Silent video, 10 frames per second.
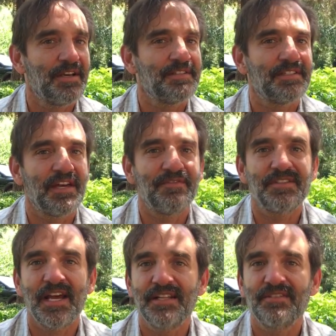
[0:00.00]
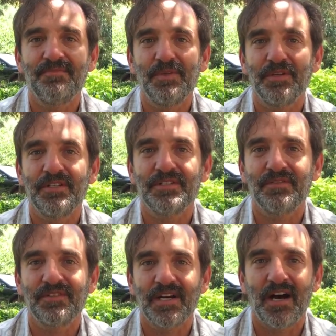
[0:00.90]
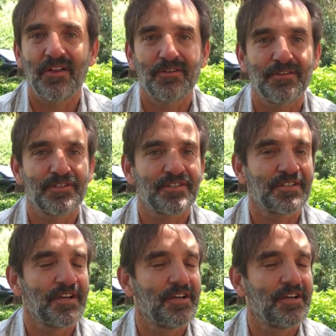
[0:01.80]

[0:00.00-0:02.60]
save tens of millions of dollars,